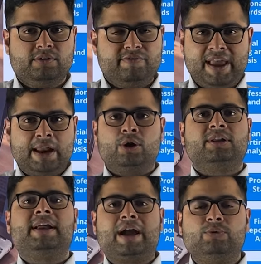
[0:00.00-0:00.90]
We are not
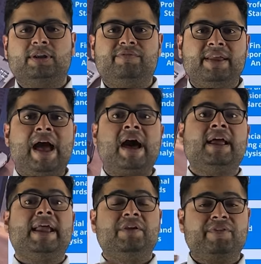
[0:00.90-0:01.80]
an accountant, we are
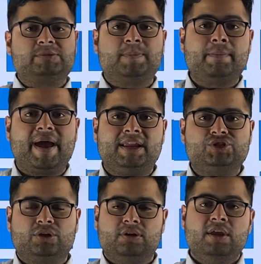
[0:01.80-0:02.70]
an investment
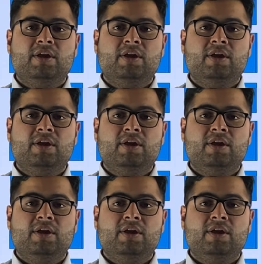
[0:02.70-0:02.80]
manager.